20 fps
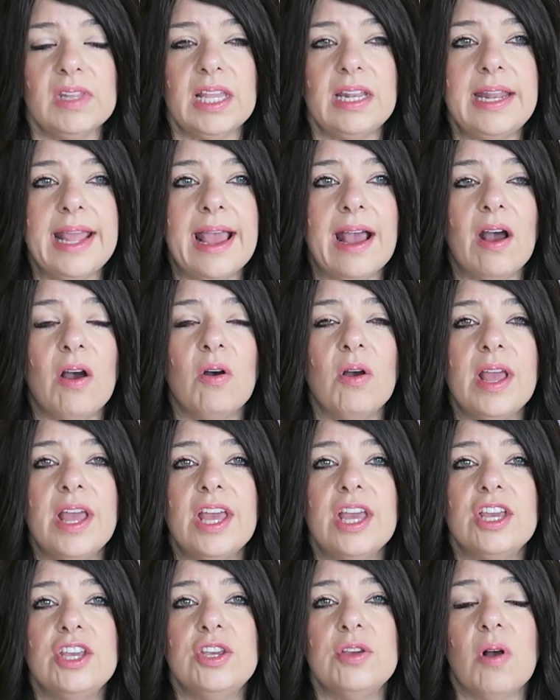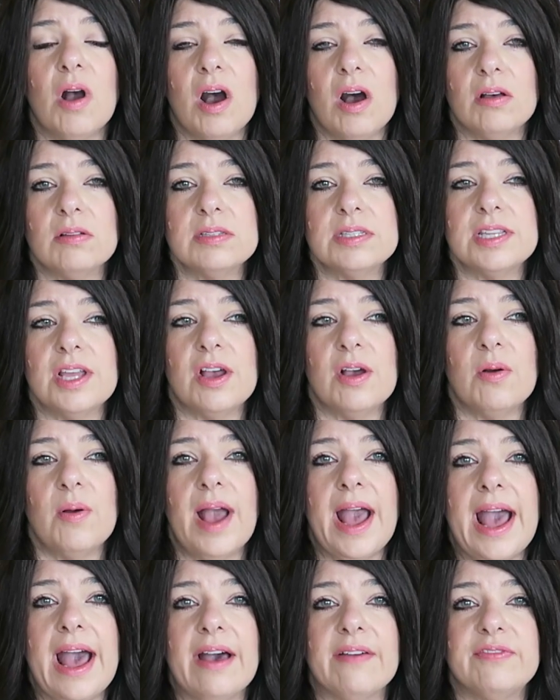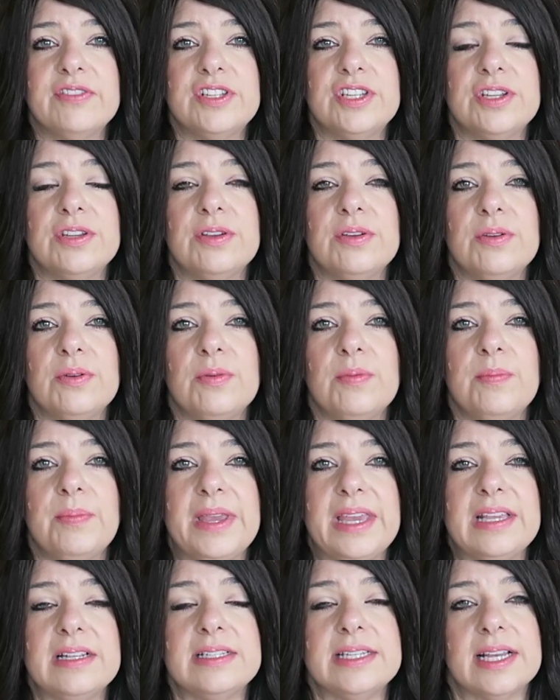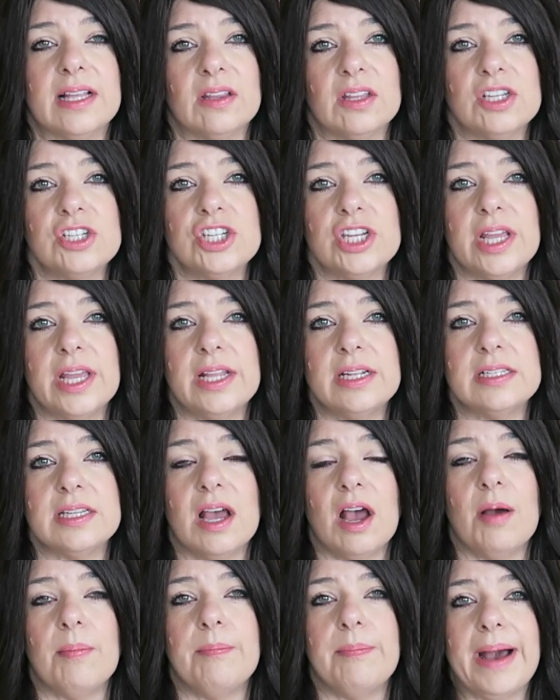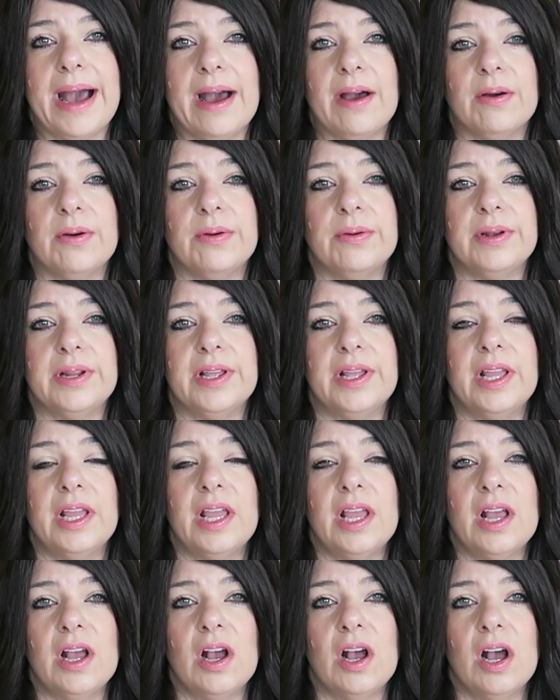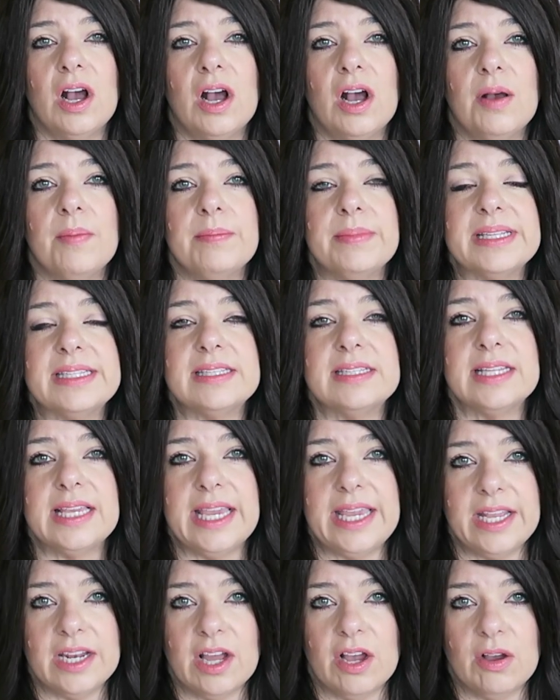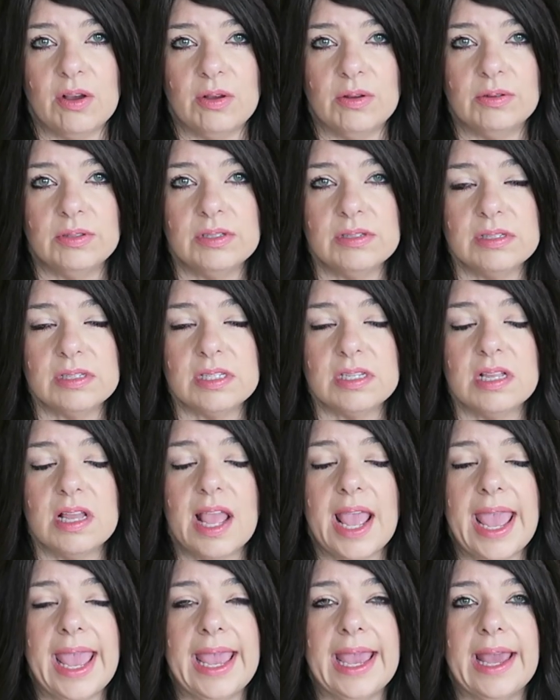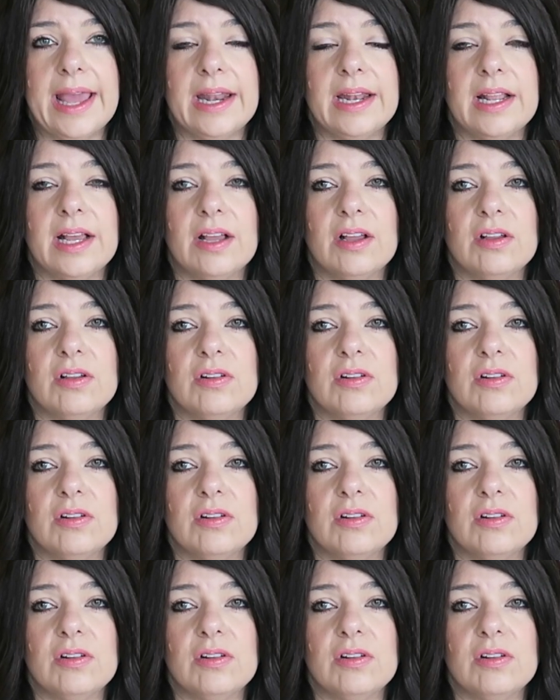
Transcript: Now, you also have to be diligent about mosquitoes and